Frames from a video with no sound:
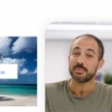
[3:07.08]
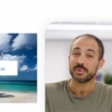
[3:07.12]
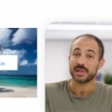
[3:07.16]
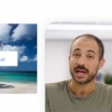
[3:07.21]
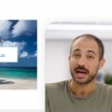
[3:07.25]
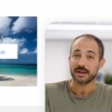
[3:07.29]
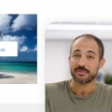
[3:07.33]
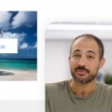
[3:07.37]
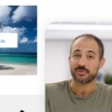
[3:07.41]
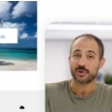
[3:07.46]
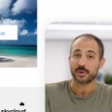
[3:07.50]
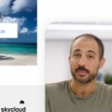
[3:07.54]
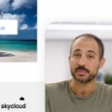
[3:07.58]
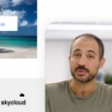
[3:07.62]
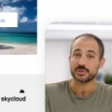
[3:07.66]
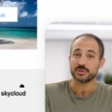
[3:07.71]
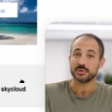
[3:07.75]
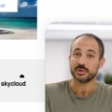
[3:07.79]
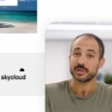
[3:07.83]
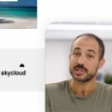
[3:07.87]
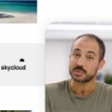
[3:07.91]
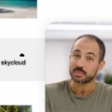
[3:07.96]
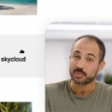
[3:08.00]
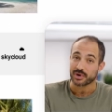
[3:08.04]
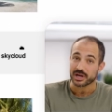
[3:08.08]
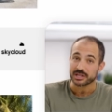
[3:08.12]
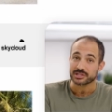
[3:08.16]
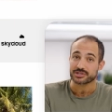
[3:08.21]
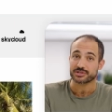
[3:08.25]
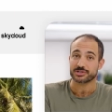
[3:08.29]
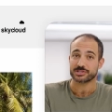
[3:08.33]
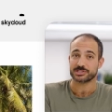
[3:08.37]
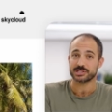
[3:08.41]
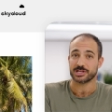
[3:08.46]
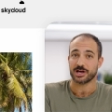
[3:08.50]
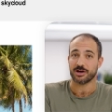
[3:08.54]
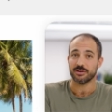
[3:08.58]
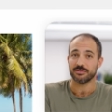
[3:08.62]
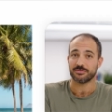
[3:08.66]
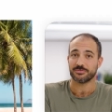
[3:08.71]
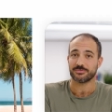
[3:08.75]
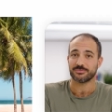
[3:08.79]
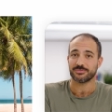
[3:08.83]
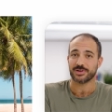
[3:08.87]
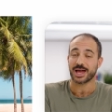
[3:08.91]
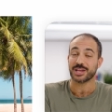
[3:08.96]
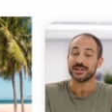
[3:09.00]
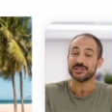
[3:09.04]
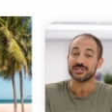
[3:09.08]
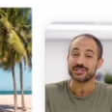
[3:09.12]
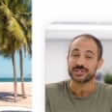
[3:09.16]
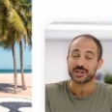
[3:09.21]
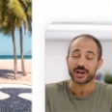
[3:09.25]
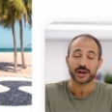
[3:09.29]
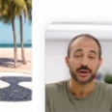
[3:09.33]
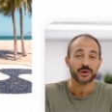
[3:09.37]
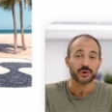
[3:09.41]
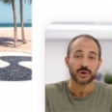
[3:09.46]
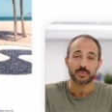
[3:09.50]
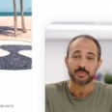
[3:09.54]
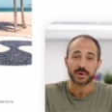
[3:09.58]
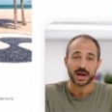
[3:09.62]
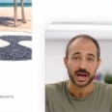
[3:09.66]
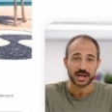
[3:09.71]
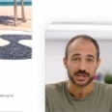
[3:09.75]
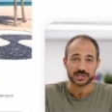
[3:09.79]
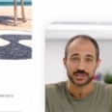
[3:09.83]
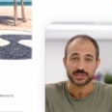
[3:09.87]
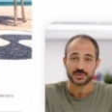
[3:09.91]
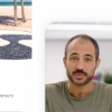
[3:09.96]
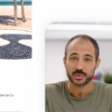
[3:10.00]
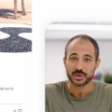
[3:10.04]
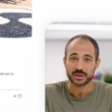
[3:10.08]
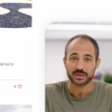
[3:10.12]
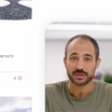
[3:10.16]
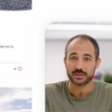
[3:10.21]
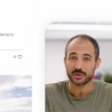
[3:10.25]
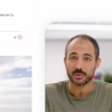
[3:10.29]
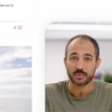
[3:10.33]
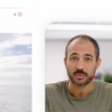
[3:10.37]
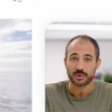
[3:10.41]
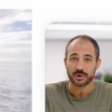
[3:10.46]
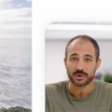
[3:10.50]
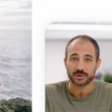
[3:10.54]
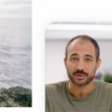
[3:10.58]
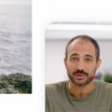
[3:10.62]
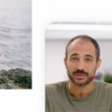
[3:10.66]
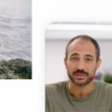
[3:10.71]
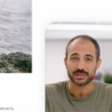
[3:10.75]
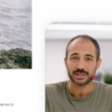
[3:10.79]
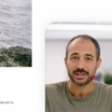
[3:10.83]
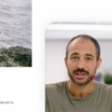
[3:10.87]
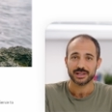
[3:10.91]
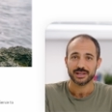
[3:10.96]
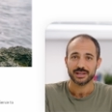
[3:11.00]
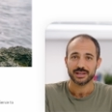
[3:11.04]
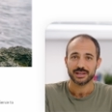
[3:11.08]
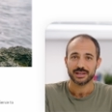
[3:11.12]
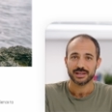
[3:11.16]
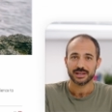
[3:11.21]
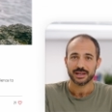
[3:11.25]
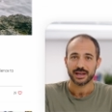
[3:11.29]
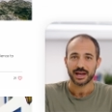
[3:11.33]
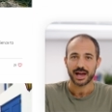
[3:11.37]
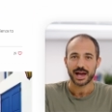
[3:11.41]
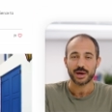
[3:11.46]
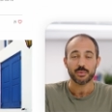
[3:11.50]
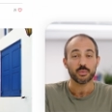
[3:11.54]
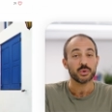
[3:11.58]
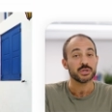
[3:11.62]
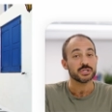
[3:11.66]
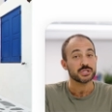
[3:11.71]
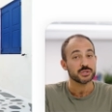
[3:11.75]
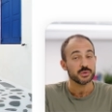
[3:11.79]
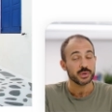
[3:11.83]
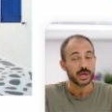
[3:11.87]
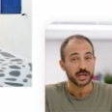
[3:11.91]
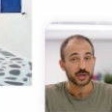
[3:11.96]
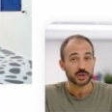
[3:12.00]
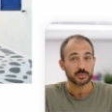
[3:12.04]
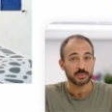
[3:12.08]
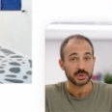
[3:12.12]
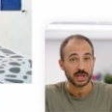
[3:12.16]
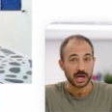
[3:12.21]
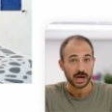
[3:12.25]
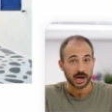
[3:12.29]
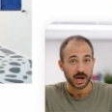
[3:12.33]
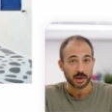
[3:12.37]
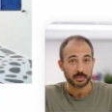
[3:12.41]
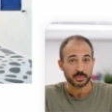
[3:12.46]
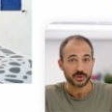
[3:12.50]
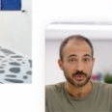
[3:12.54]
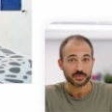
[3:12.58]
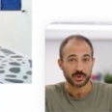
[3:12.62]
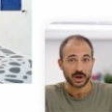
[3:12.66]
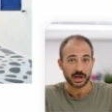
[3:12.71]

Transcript: a platform to express yourself and share your passions with the world. And once you get your blog up and